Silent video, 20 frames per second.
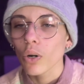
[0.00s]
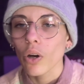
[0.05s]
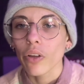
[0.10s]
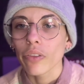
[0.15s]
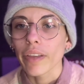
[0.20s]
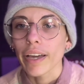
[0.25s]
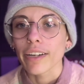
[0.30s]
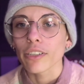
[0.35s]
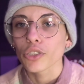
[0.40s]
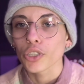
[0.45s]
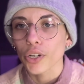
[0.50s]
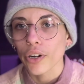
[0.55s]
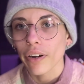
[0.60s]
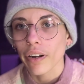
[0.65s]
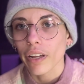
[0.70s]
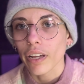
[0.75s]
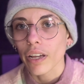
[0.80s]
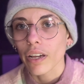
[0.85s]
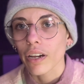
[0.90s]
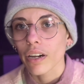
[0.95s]
on that
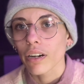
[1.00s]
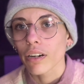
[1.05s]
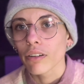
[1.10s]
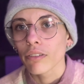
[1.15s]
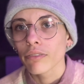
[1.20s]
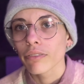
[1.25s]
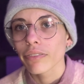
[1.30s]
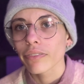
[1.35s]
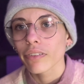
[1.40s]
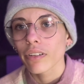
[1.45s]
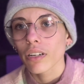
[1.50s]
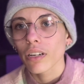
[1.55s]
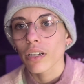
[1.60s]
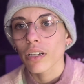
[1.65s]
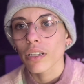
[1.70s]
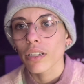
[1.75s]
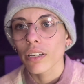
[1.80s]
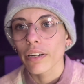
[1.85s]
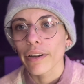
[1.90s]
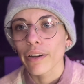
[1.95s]
journey of,
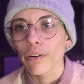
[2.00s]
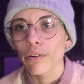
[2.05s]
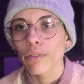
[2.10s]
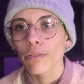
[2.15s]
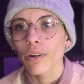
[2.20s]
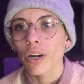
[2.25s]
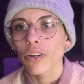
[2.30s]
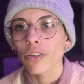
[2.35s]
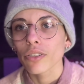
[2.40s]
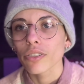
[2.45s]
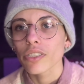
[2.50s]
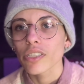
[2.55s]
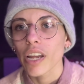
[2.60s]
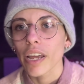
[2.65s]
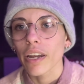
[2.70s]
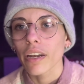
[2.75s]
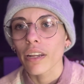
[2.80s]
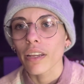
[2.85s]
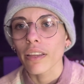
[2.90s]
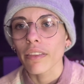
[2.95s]

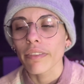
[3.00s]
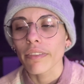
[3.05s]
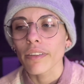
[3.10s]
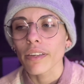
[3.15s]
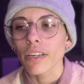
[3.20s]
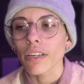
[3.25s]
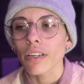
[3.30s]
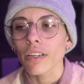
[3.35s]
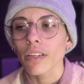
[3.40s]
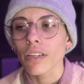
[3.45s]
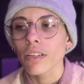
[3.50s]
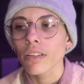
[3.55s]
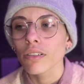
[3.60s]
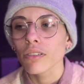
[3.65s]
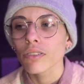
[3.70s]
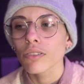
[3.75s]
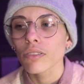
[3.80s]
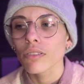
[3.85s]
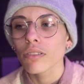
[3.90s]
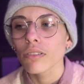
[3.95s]
understanding the
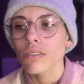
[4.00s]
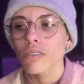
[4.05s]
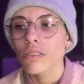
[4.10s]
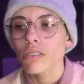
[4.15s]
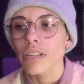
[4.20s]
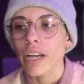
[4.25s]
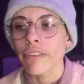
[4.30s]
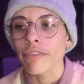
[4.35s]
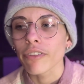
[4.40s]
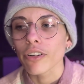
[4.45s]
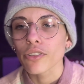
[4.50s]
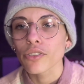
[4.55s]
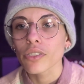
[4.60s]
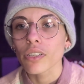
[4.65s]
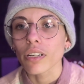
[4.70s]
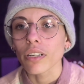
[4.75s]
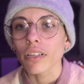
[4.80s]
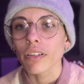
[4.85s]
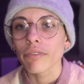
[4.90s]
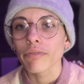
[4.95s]

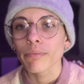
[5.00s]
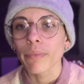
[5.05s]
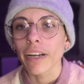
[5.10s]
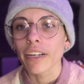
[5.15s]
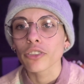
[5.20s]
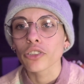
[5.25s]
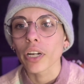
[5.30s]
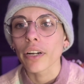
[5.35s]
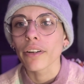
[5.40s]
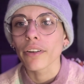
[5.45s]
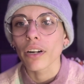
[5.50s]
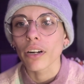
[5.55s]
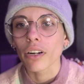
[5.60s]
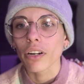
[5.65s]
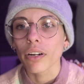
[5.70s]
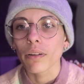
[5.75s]
diversity of my gender